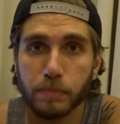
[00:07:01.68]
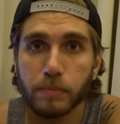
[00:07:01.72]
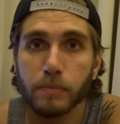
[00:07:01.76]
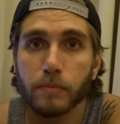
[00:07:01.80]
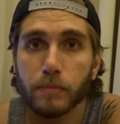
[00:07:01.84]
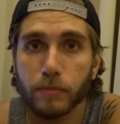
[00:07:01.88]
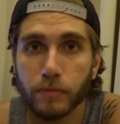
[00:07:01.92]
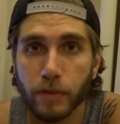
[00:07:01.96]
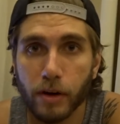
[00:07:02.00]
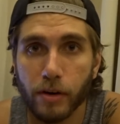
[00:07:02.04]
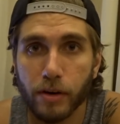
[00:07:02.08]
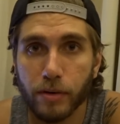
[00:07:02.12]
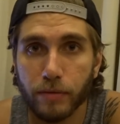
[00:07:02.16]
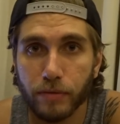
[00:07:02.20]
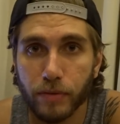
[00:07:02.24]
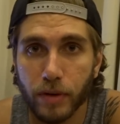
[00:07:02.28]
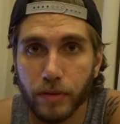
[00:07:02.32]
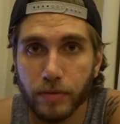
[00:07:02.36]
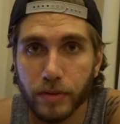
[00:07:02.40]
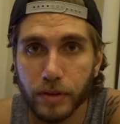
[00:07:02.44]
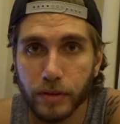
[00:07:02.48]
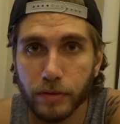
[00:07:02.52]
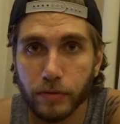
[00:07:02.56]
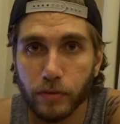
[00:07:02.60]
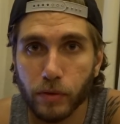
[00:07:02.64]
very
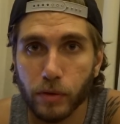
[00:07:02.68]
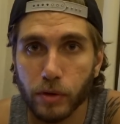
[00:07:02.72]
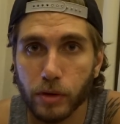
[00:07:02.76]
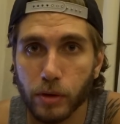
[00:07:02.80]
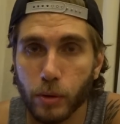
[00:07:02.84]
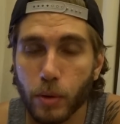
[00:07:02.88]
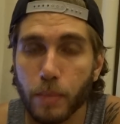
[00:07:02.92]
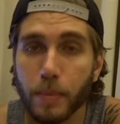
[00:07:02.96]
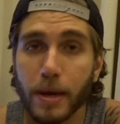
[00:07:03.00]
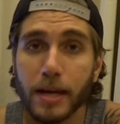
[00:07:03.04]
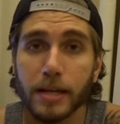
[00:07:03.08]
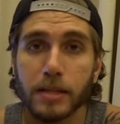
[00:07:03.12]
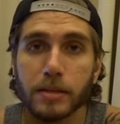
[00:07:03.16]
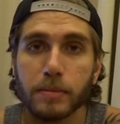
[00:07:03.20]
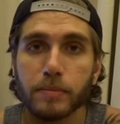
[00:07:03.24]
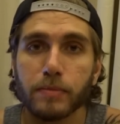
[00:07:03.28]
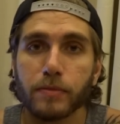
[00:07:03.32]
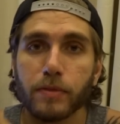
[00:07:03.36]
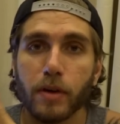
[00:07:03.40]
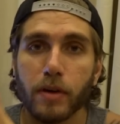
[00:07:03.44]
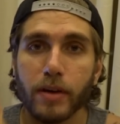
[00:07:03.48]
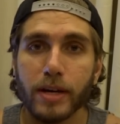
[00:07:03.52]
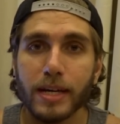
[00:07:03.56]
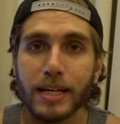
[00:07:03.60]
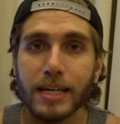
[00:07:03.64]
vivid for you. It makes them
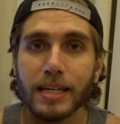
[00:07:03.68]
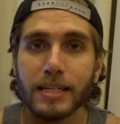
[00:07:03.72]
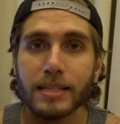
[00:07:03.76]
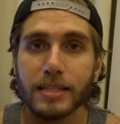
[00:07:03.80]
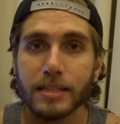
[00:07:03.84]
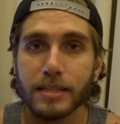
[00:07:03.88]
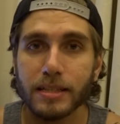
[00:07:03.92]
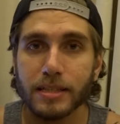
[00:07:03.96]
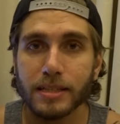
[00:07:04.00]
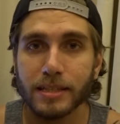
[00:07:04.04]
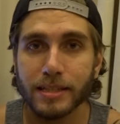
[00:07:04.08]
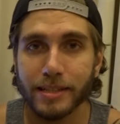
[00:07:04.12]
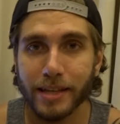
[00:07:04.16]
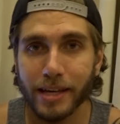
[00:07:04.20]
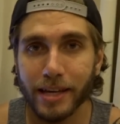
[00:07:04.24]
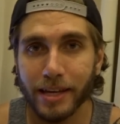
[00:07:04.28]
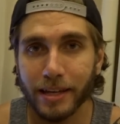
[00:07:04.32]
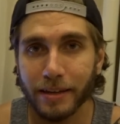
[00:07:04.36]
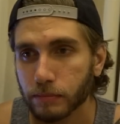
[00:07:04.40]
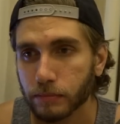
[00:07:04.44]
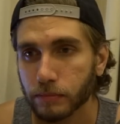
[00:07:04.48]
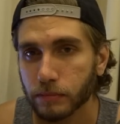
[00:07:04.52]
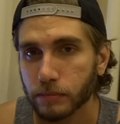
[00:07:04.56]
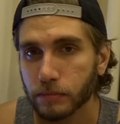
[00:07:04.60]
very easy to see.